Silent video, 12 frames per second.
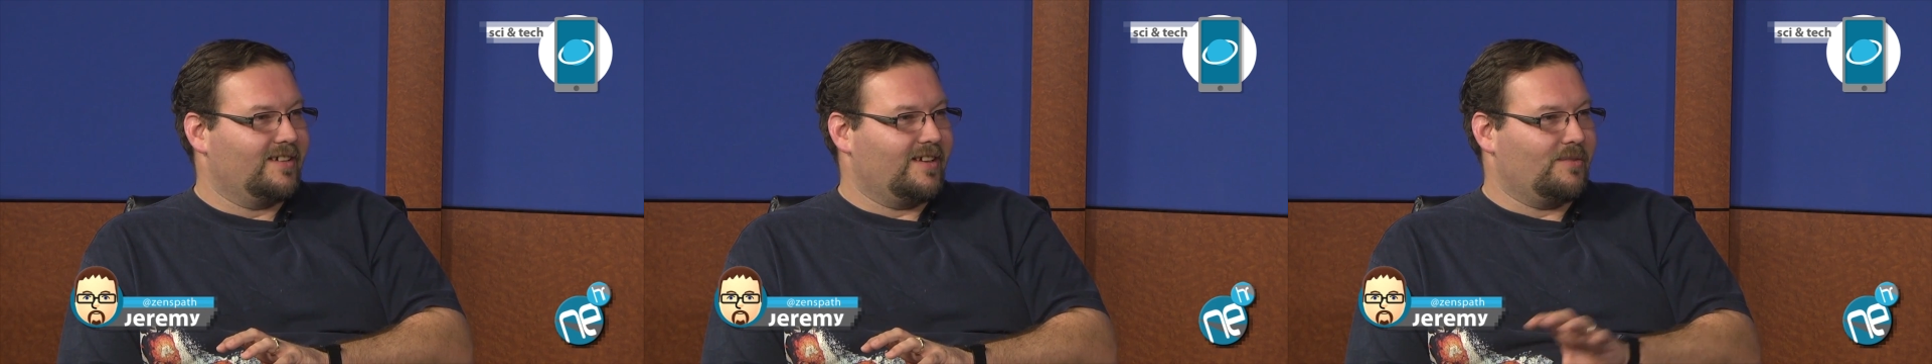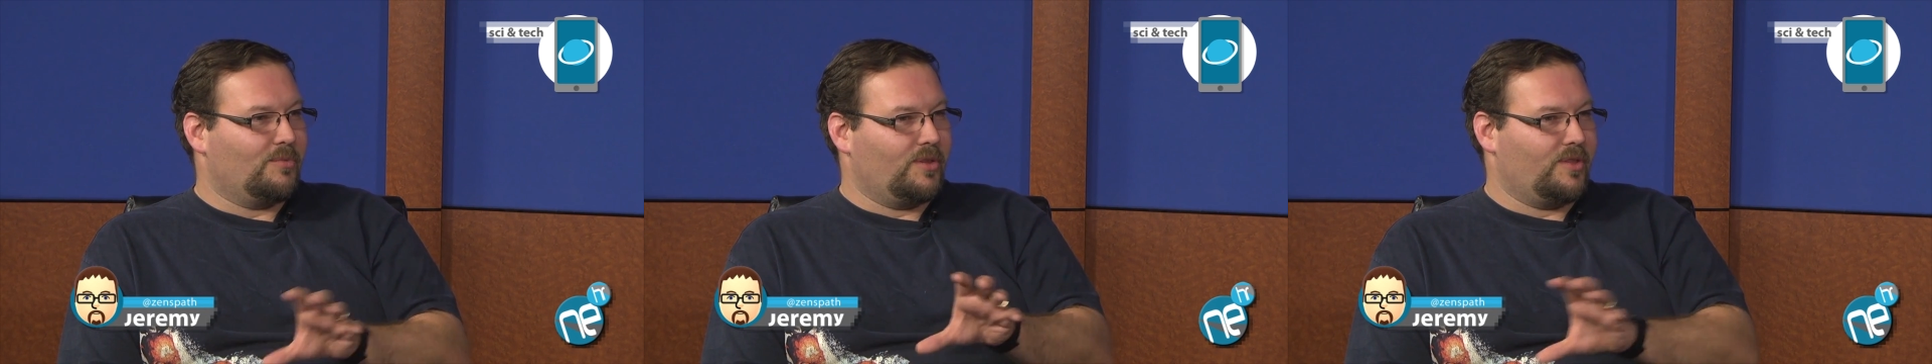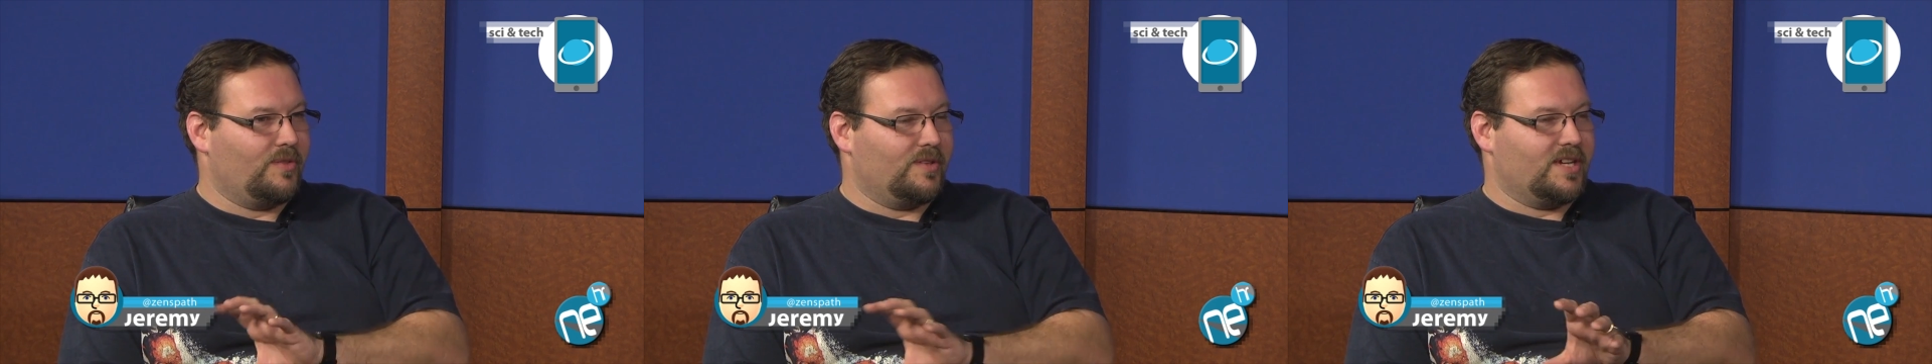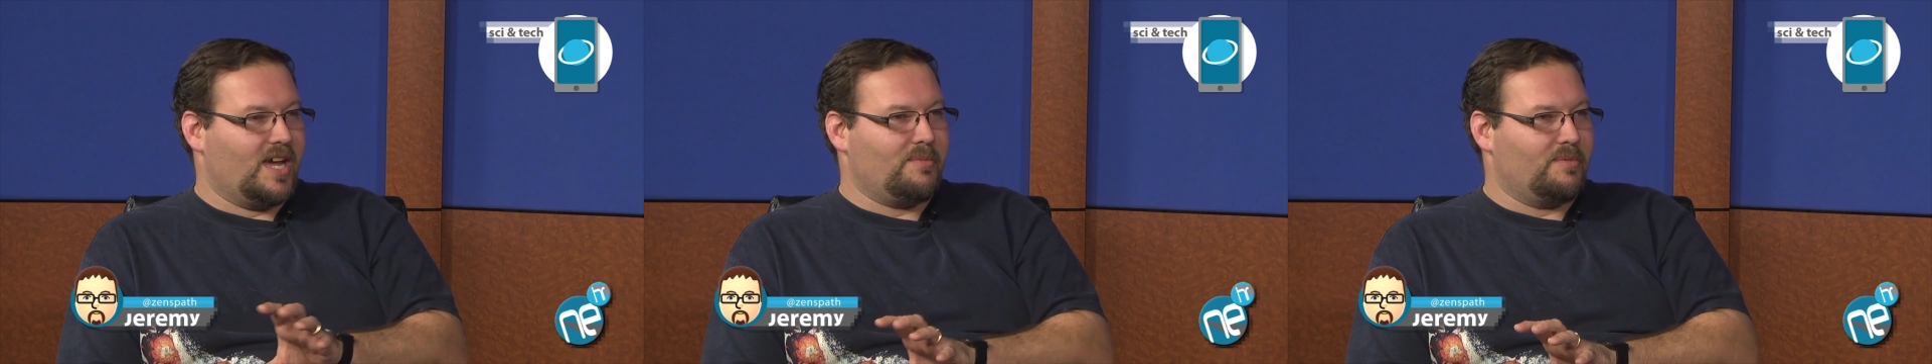Within the
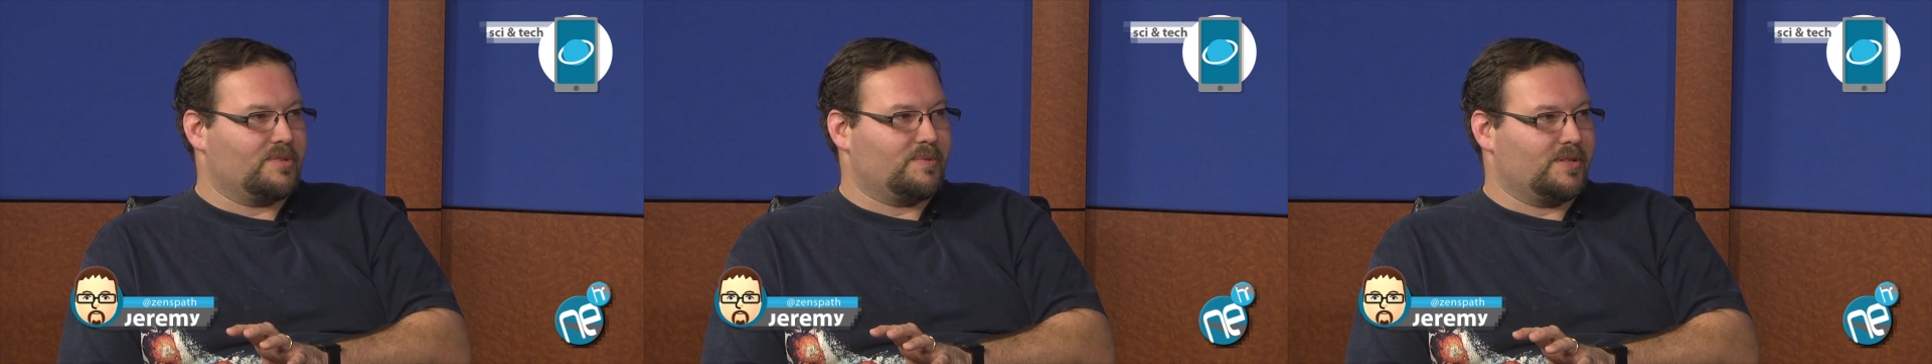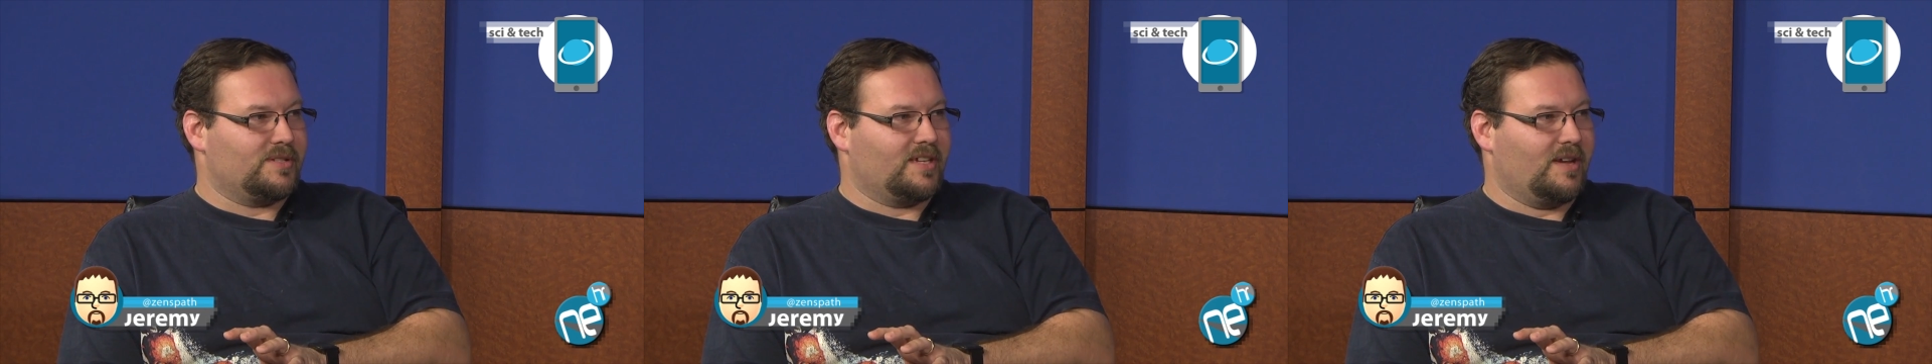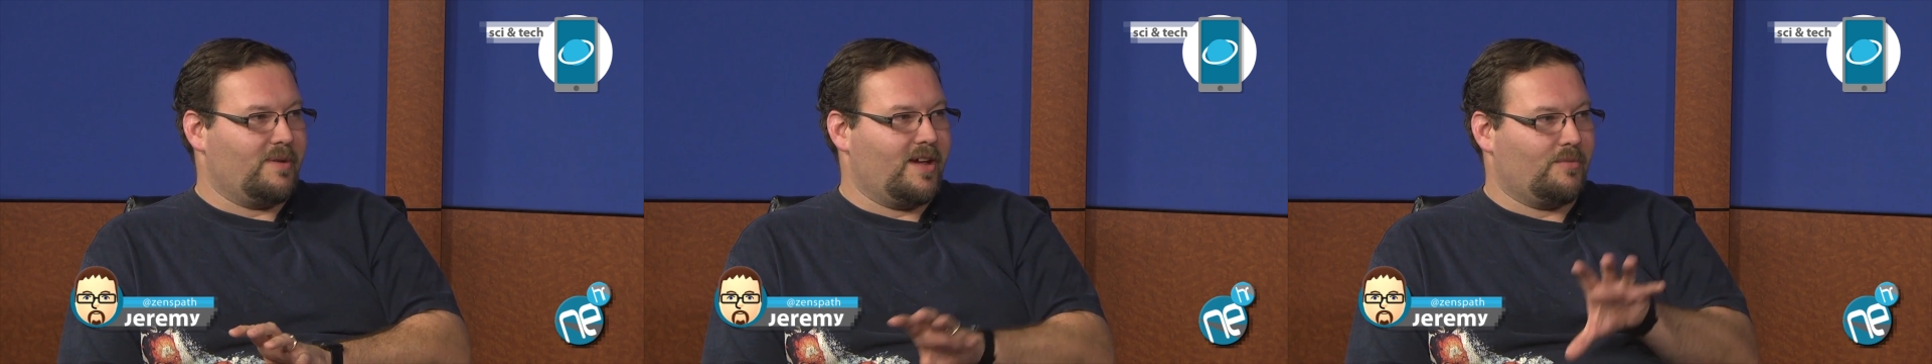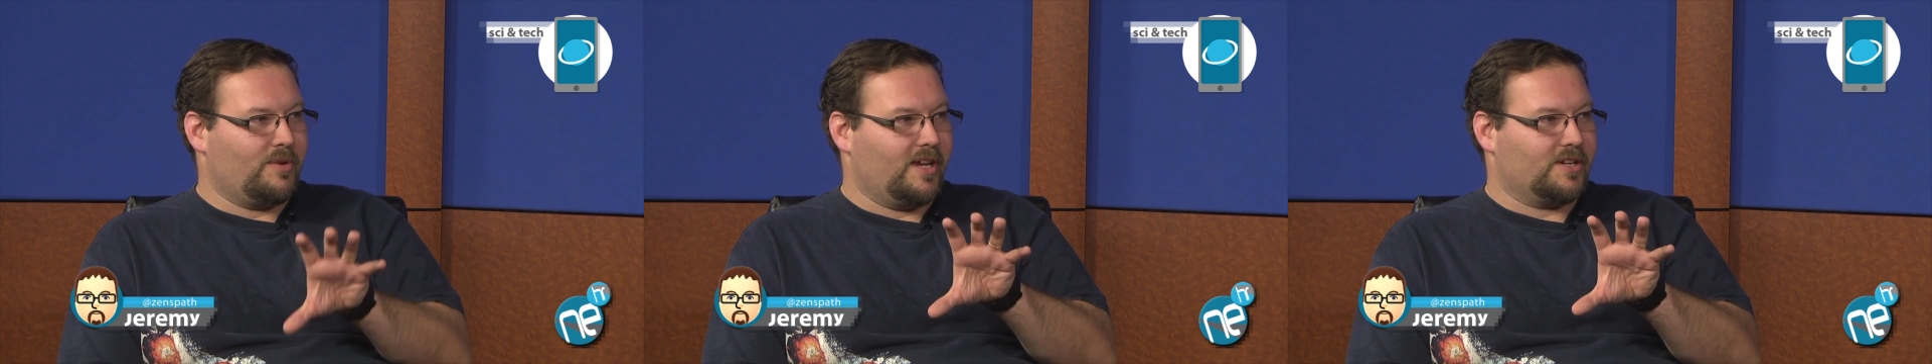time it was supposed to come out,
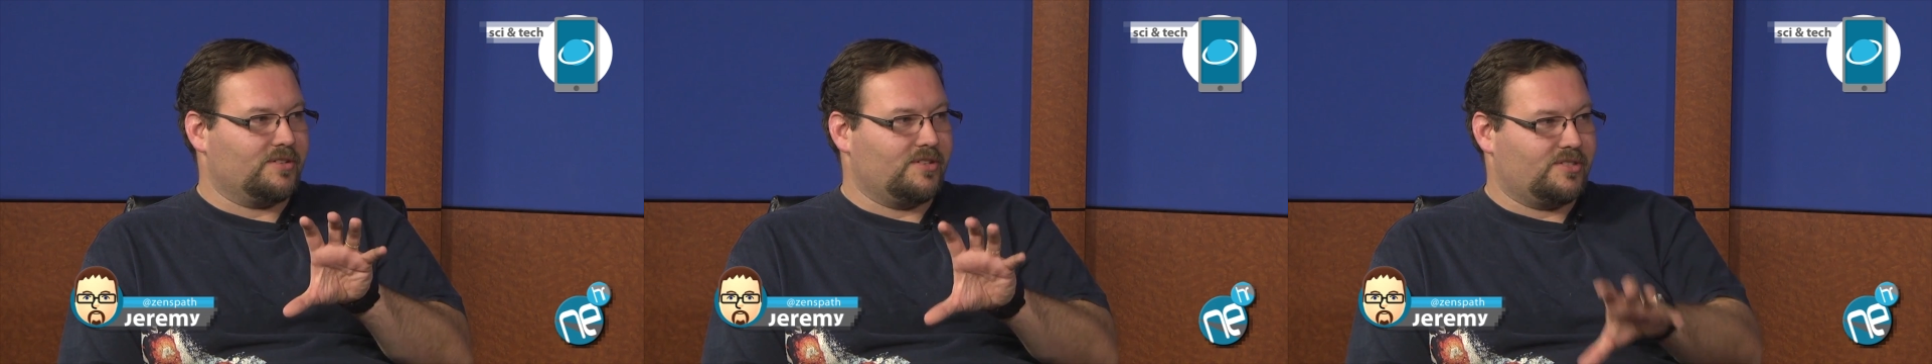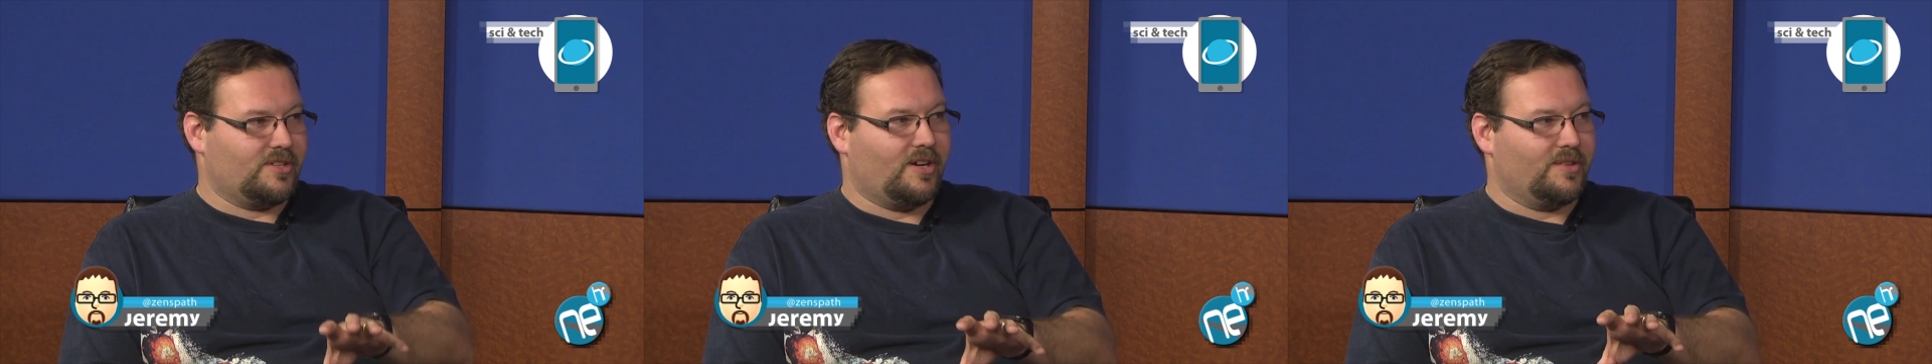we actually saw the